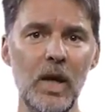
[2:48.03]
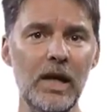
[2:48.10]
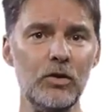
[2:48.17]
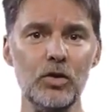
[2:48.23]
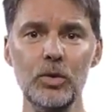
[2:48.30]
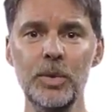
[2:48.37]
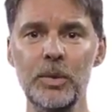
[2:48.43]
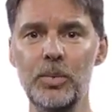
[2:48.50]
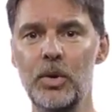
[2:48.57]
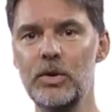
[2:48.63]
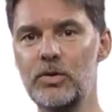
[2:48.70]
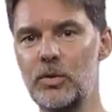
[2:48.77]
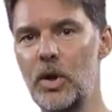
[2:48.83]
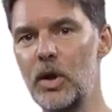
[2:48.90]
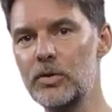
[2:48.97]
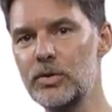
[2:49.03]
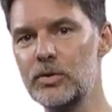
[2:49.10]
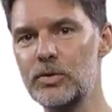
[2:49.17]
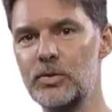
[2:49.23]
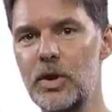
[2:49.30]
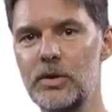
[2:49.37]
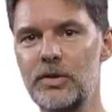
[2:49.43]
Assuming points are also
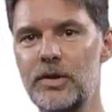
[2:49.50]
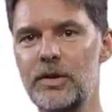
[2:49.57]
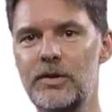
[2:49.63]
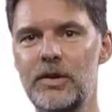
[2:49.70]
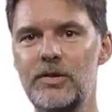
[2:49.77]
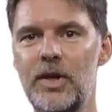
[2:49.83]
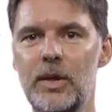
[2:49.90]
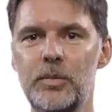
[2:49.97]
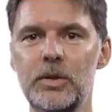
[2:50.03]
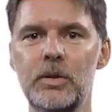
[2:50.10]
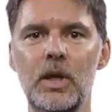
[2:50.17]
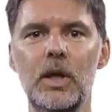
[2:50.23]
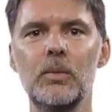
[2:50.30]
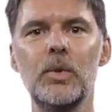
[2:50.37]
structs in this example,